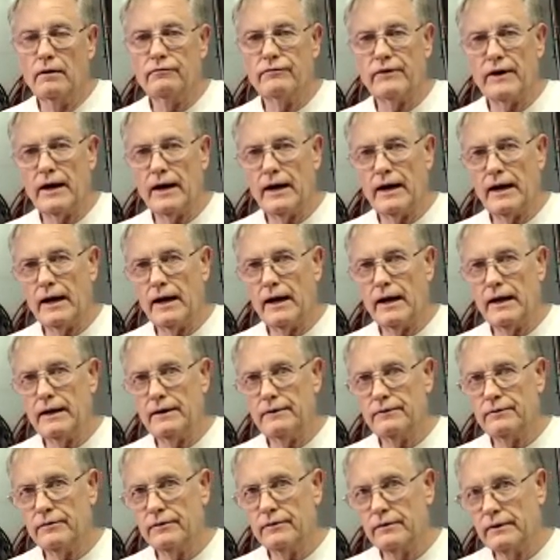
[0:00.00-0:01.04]

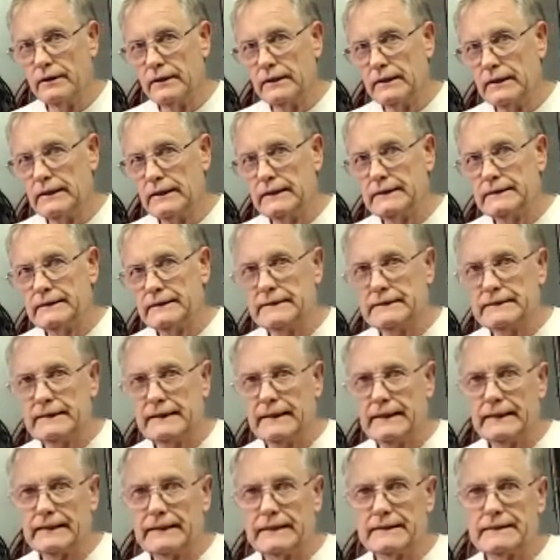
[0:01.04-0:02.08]
five,
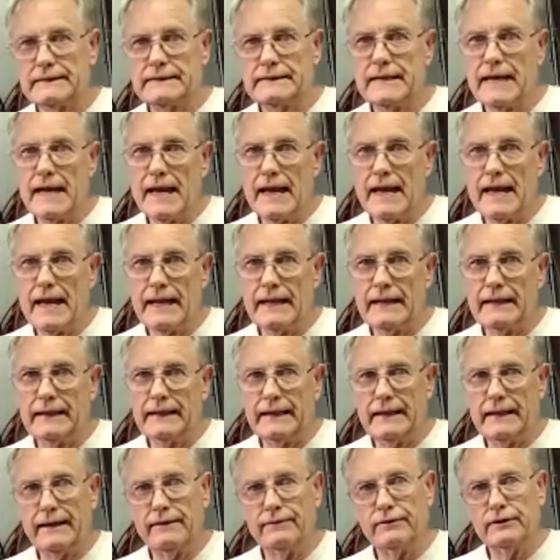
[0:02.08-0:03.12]
six, 10,
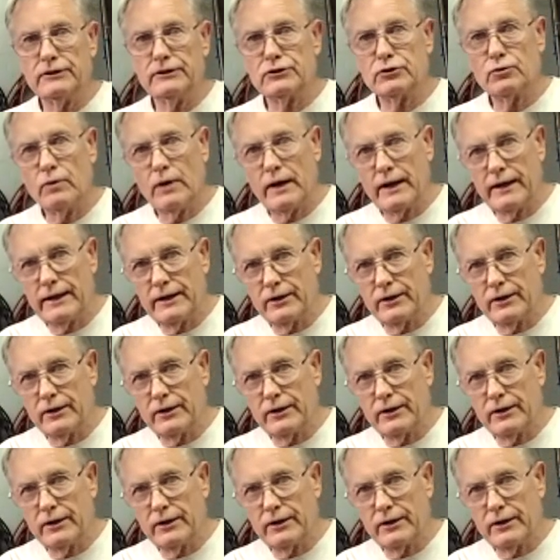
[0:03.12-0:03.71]
even 20